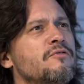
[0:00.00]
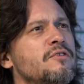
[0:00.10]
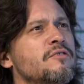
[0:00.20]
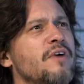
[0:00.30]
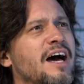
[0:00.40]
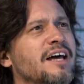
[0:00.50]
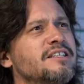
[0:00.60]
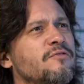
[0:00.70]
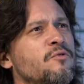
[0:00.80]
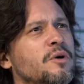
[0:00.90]
you've added
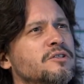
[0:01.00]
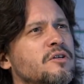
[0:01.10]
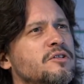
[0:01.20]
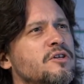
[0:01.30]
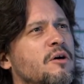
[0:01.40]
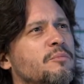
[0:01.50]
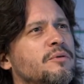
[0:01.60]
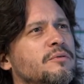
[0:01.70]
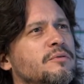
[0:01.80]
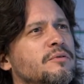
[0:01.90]
different ones on the top.
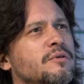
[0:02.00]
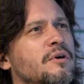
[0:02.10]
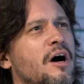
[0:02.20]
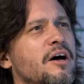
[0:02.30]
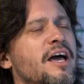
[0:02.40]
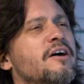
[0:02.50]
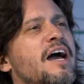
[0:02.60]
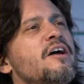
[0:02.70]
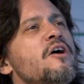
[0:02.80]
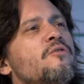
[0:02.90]
Oh yeah,
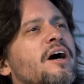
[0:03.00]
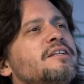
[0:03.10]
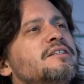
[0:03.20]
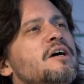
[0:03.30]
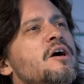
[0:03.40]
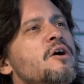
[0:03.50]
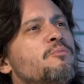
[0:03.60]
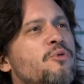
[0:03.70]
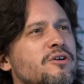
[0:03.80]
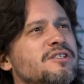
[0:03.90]
okay, right.
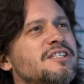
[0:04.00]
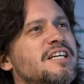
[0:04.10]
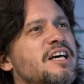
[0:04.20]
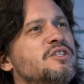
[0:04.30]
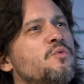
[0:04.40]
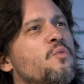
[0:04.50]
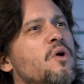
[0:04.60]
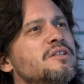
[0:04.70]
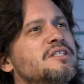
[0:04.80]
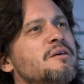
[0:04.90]
Prosser says,
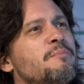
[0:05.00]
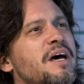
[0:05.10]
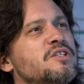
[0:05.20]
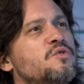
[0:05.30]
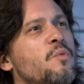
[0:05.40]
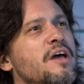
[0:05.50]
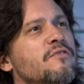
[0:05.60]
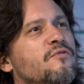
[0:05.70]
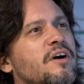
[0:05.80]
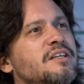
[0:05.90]
what's the best way
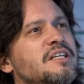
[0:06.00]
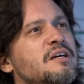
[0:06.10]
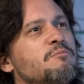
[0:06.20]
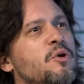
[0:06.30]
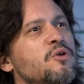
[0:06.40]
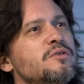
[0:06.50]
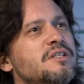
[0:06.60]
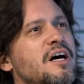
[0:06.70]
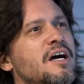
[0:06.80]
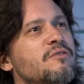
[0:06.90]
of funding blue
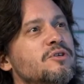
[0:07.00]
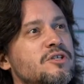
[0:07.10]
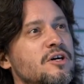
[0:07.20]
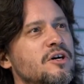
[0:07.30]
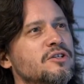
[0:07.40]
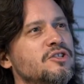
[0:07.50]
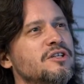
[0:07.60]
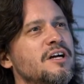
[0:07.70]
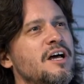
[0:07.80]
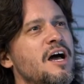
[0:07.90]
sky research?
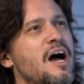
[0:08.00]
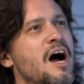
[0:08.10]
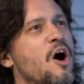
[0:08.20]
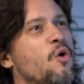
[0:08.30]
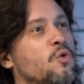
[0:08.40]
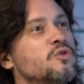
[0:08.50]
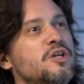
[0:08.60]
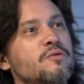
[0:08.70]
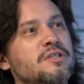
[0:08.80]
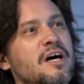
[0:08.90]

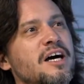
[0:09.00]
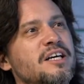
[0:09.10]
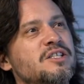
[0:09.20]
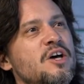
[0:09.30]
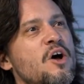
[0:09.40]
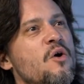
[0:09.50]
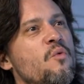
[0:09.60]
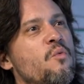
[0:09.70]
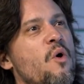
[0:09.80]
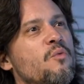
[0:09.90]
Also, Tice,
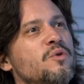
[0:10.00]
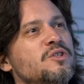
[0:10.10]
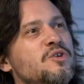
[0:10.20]
what was